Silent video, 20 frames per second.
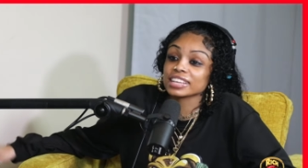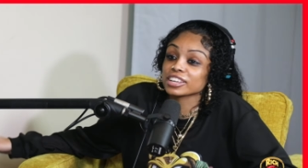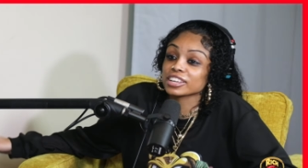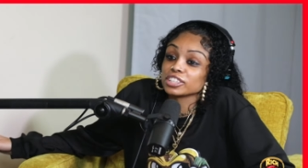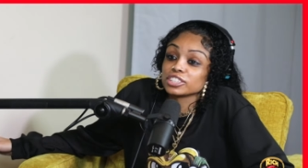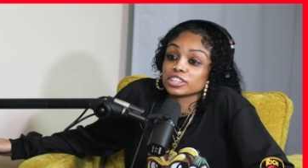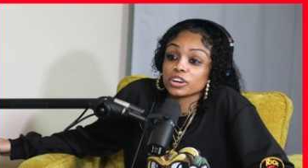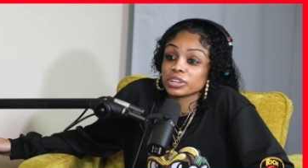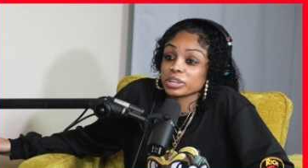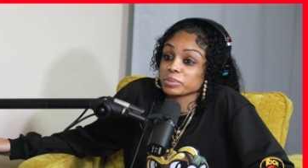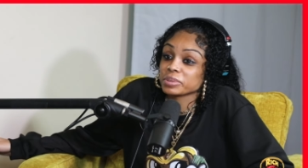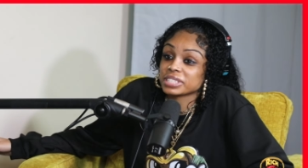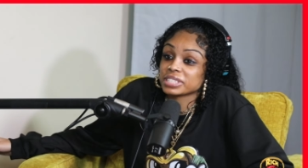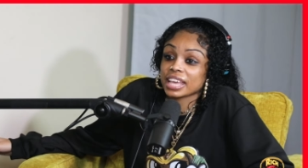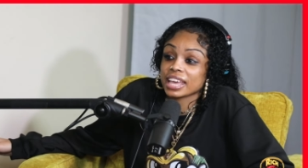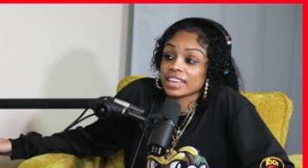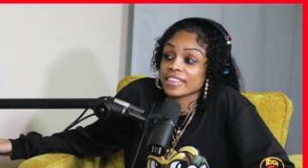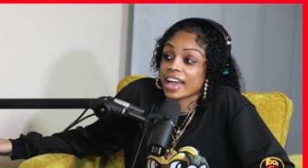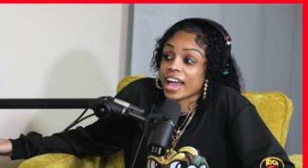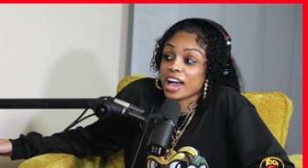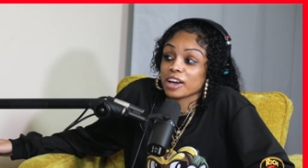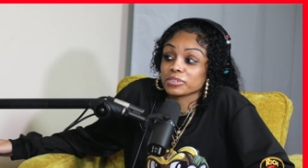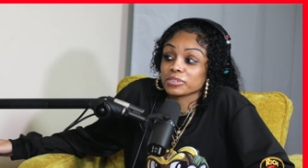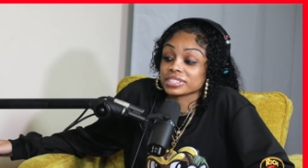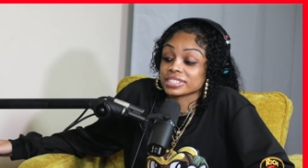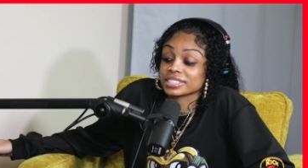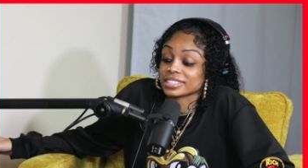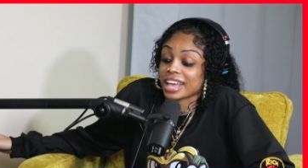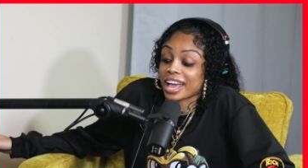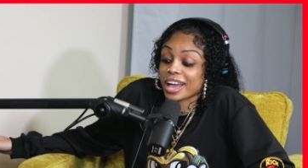didn't condone him to say that. I
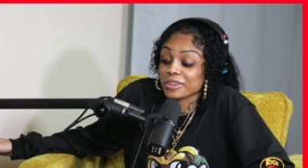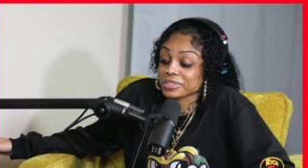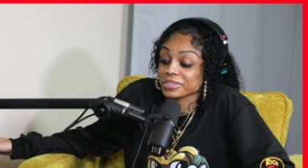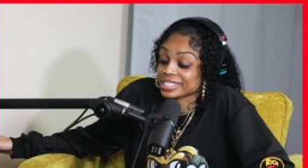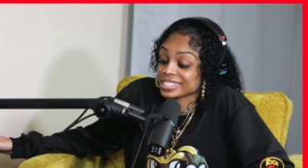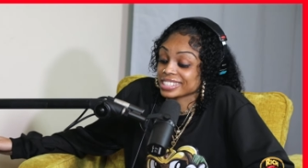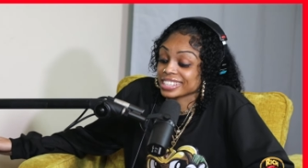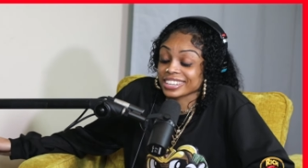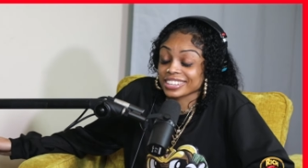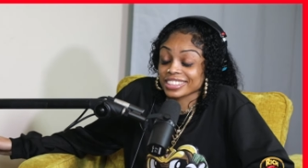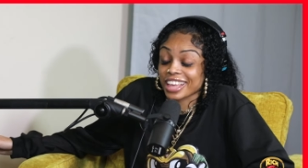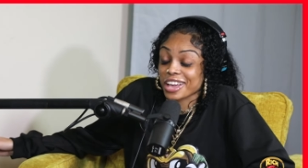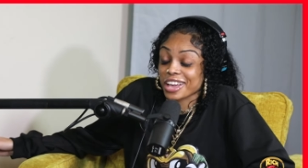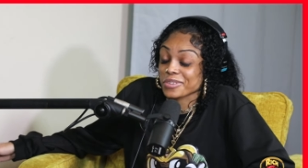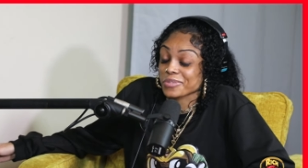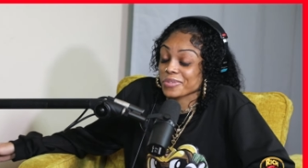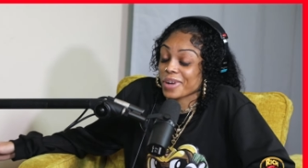was I was sitting here like,